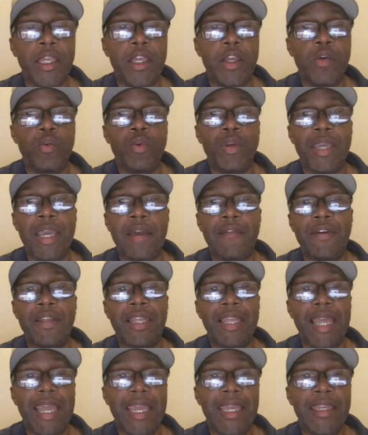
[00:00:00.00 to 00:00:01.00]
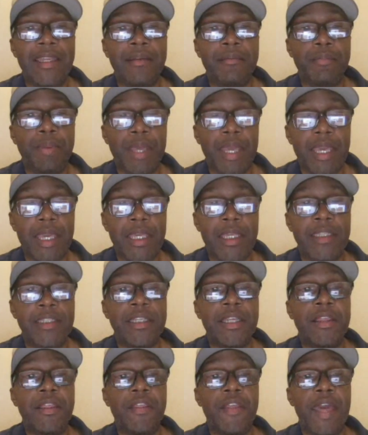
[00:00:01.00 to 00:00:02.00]
We have a landing page
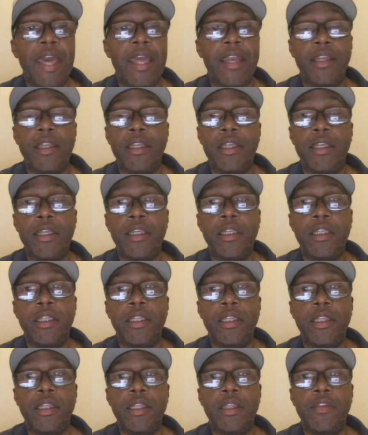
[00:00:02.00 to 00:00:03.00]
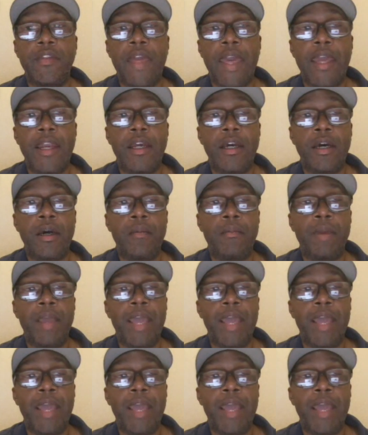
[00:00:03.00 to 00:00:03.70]
that that um